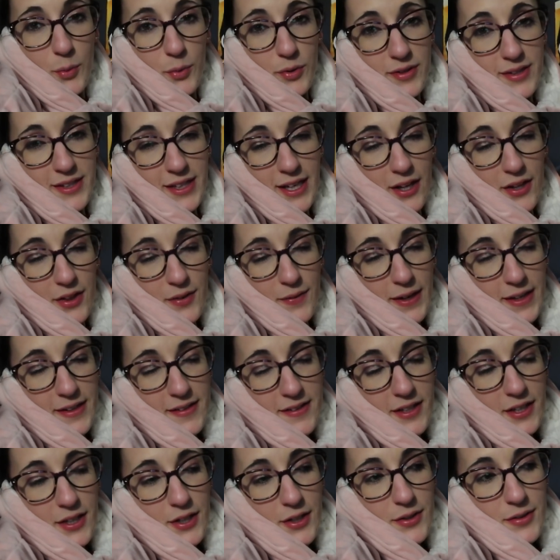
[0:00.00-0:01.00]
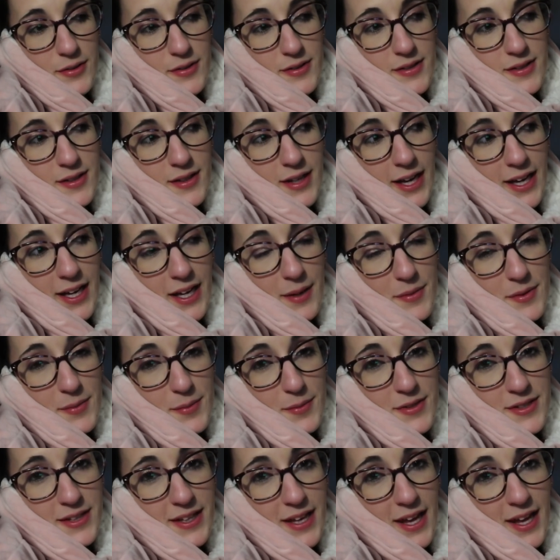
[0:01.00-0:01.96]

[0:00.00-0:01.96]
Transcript: we'll see how the rest goes. I am supposed